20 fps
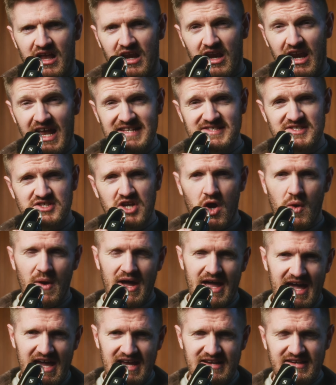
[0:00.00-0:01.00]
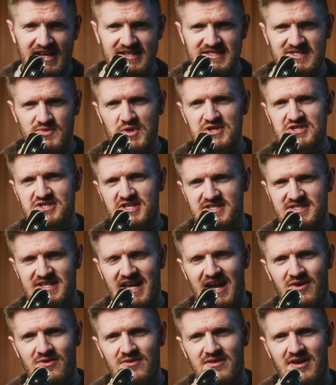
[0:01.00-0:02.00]
Let's go ahead and switch this
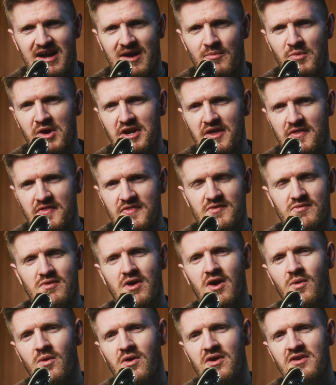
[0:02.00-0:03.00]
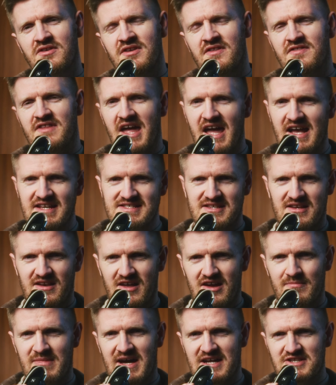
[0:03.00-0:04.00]
out, and we're going to throw on the
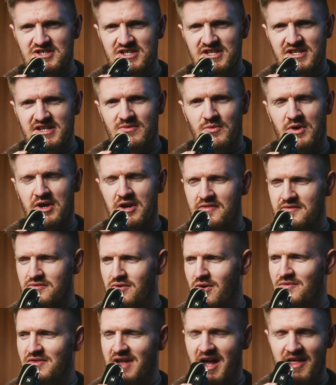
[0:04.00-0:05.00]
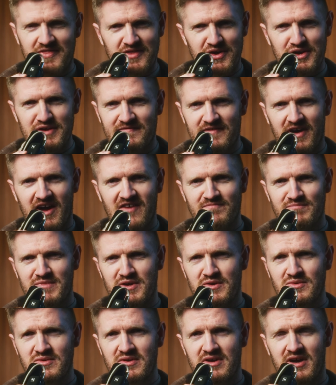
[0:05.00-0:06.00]
SLR Magic. We're going to throw on that
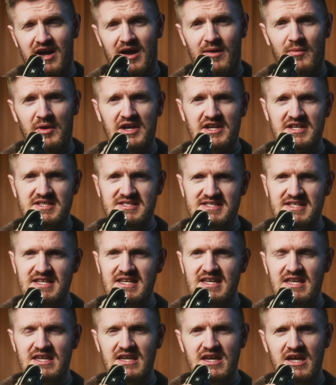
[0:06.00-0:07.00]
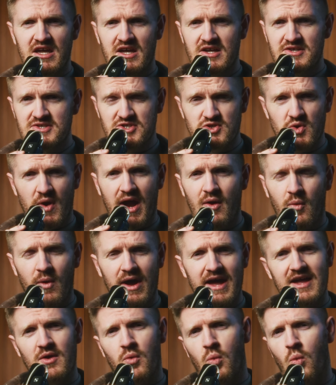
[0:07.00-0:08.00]
35mm, and we're going to see straight
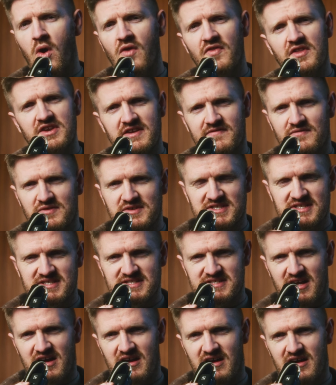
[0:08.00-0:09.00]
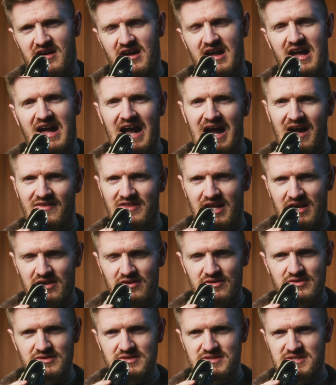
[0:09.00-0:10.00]
away what the differences are, how that
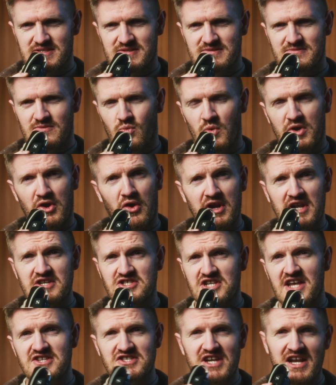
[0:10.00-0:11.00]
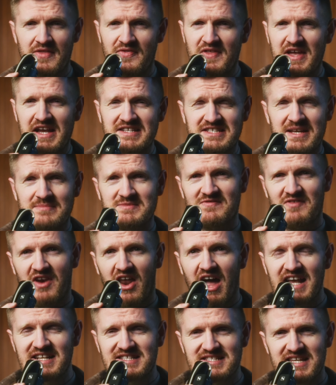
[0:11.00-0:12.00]
looks. We're not going to change anything in terms of
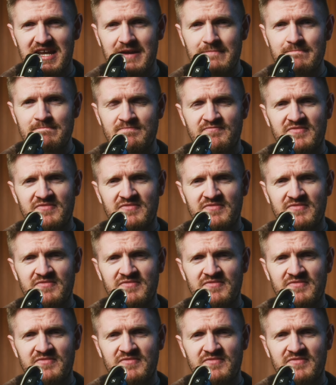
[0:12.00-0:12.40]
lighting.